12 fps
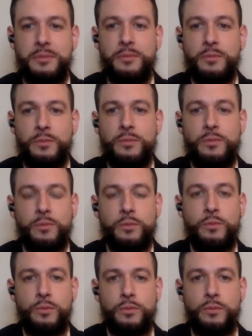
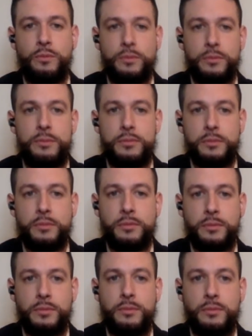
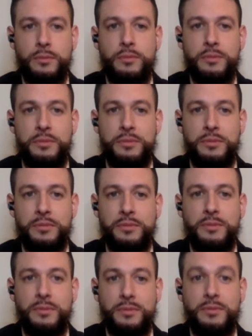
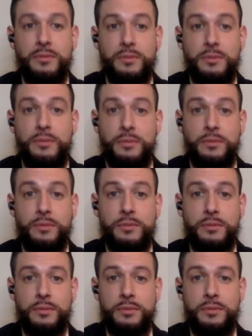
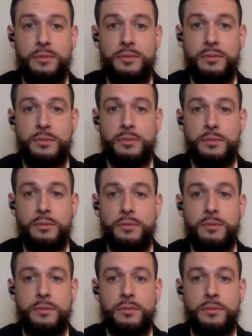
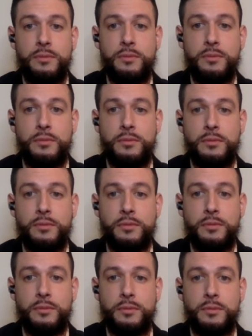
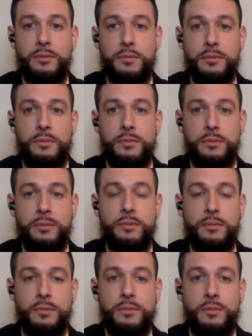
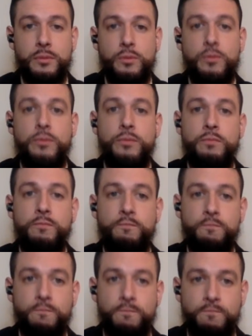[no speech]